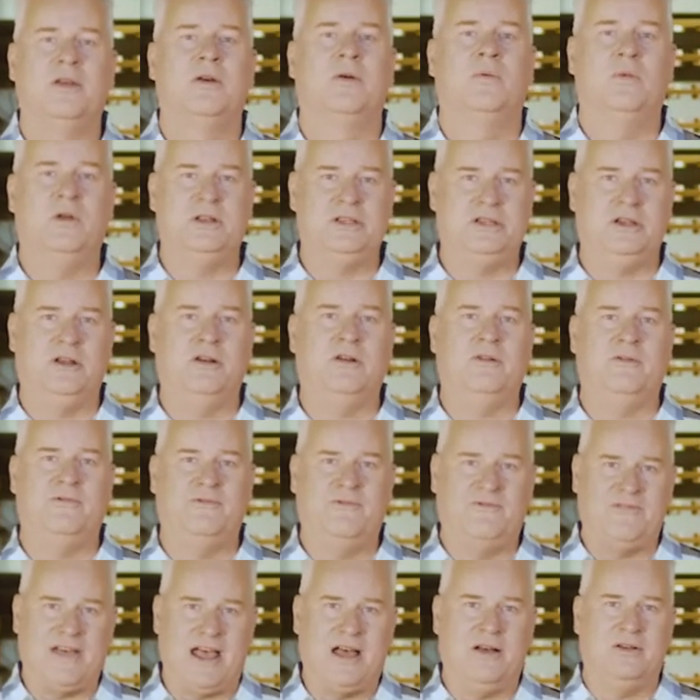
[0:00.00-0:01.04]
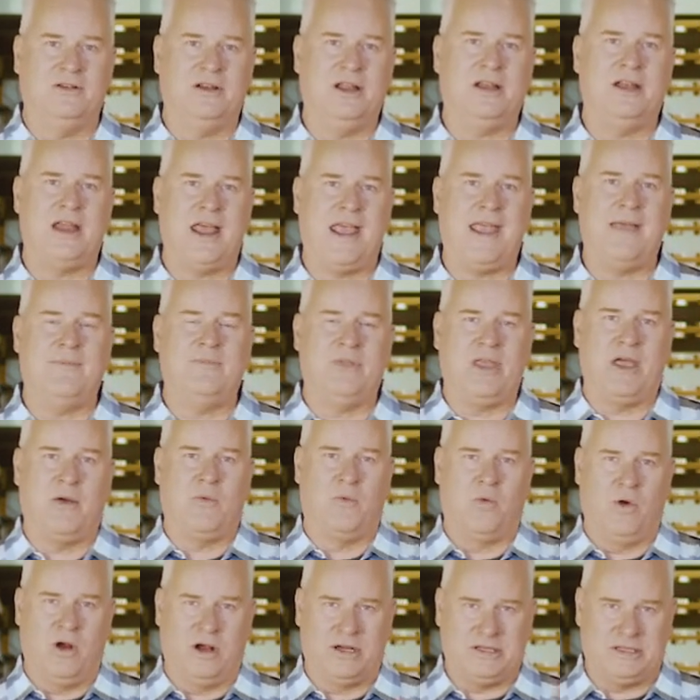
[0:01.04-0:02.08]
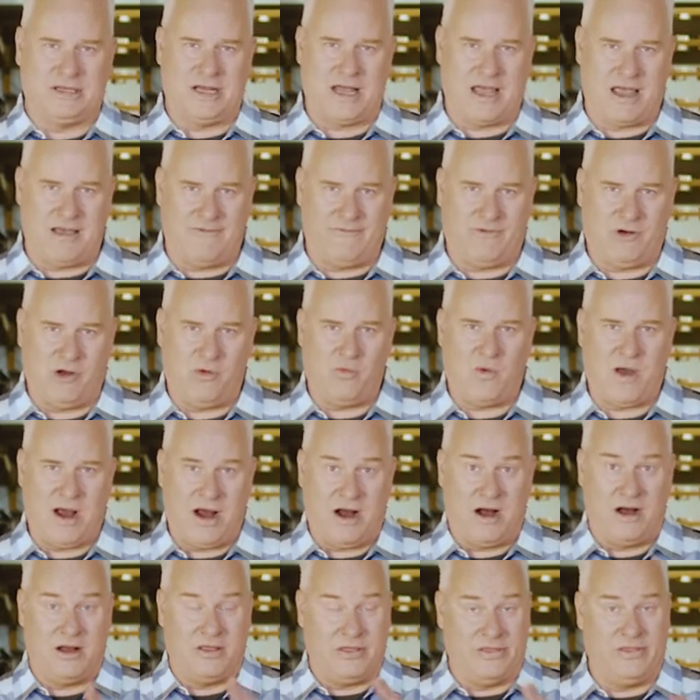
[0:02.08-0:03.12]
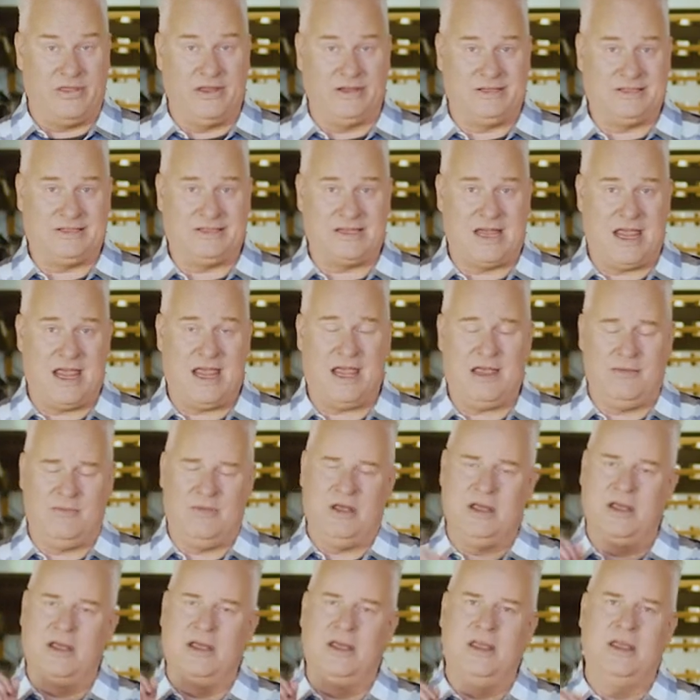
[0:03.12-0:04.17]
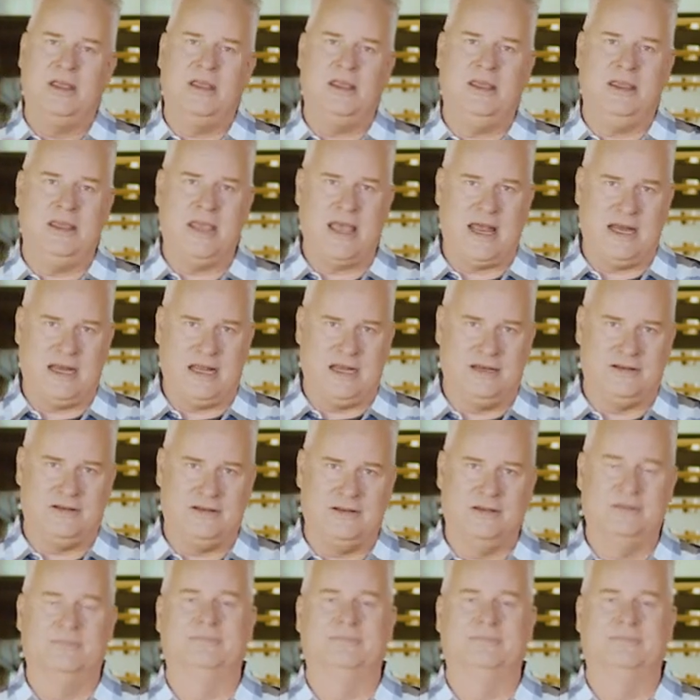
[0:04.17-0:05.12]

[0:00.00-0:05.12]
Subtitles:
Once you've found a name that works everywhere the same, get it.